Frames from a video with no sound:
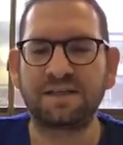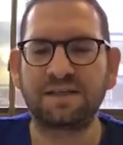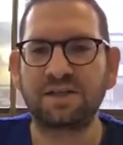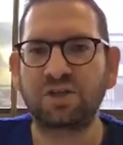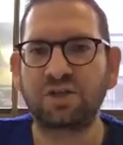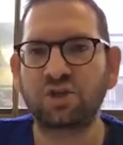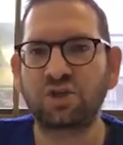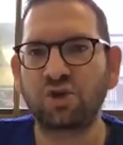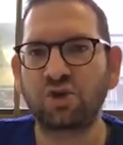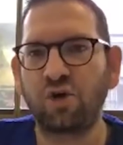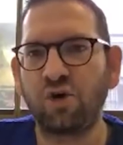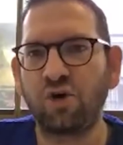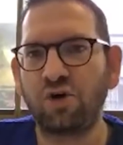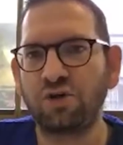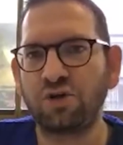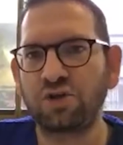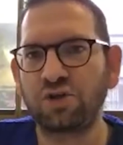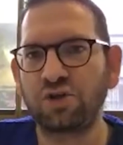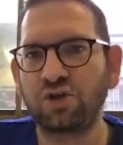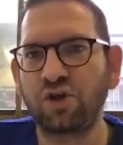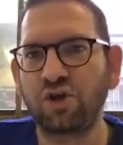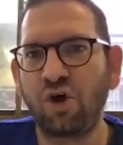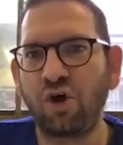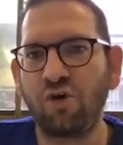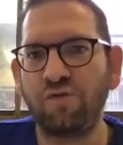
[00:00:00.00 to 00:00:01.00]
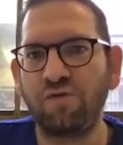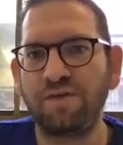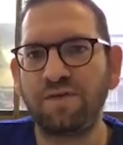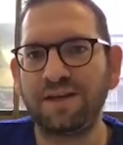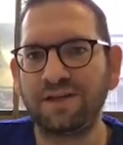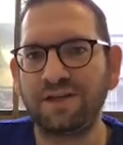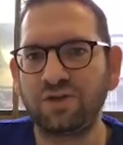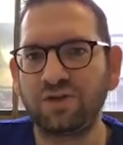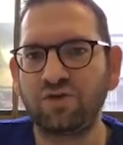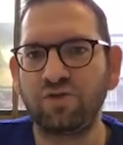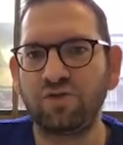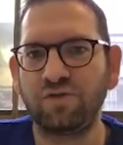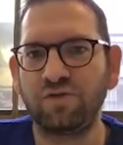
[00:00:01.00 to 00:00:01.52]
the
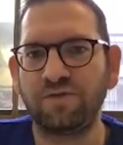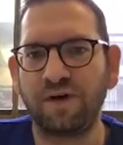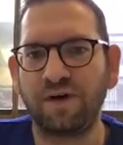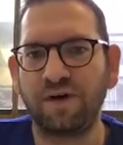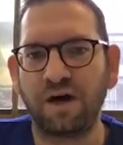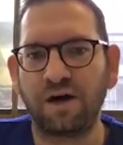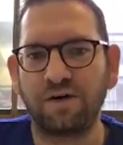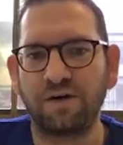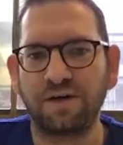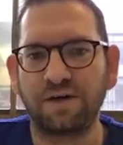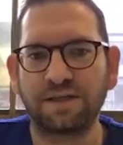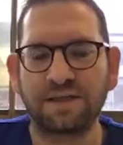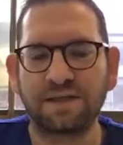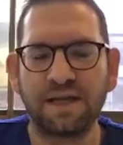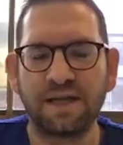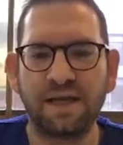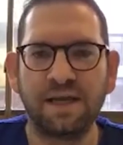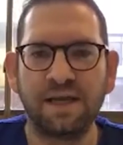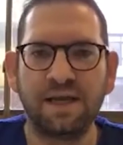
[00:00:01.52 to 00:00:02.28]
SARS-CoV-2 virus,